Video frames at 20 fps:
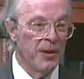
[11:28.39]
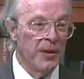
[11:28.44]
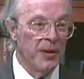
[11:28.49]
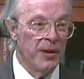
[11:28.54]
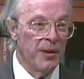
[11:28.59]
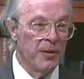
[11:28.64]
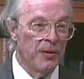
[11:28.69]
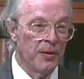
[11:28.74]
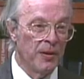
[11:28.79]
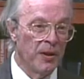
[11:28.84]

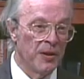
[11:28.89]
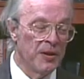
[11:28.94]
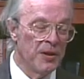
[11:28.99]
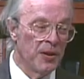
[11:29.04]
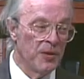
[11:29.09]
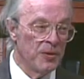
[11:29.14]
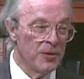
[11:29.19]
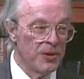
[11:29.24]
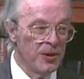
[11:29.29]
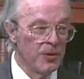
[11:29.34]
their
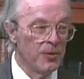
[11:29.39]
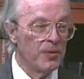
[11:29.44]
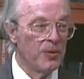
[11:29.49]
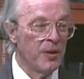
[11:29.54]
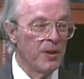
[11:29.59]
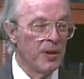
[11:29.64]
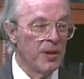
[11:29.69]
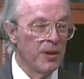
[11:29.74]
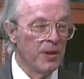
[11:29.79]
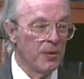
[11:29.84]
adult
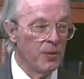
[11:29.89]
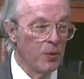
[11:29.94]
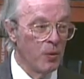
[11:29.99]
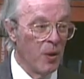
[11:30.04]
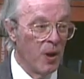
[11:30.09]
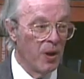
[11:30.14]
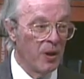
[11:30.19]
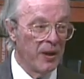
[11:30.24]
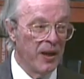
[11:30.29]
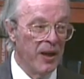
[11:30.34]
children who
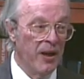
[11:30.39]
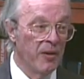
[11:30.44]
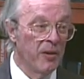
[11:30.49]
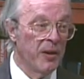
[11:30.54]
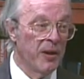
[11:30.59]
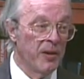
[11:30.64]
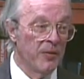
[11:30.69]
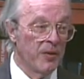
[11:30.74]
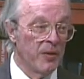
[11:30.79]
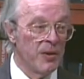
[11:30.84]
are
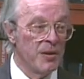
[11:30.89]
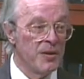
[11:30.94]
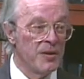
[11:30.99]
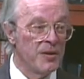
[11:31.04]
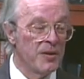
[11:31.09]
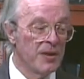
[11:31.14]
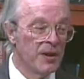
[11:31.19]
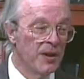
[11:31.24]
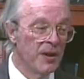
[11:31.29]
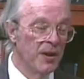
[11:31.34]

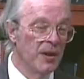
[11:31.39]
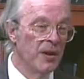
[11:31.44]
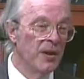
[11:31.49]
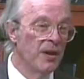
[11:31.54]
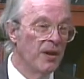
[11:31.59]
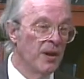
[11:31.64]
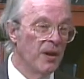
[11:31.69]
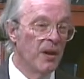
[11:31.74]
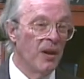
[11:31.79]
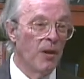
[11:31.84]
caregivers
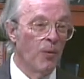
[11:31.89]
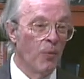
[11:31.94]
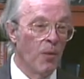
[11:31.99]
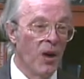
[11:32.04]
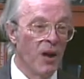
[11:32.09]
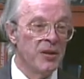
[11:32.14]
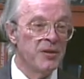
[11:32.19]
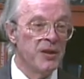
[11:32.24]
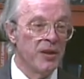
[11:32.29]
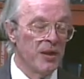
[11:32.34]
are
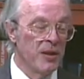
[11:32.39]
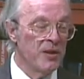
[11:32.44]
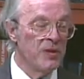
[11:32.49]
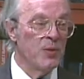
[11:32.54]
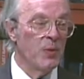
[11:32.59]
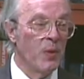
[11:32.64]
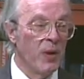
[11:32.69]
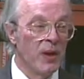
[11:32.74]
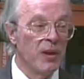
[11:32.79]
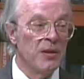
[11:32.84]
watching as
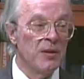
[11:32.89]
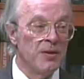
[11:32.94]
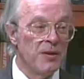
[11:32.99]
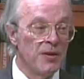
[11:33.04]
well.